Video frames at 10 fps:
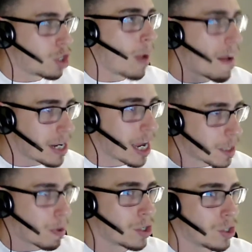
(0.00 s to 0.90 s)
have any
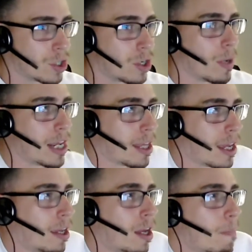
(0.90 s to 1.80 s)
aspirations to do
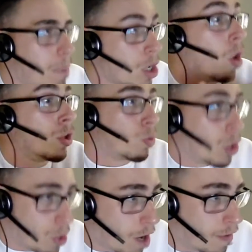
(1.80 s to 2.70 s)
anything beyond
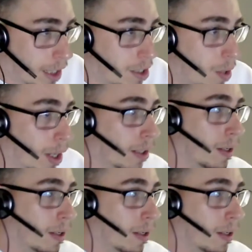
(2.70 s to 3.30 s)
what you're currently doing?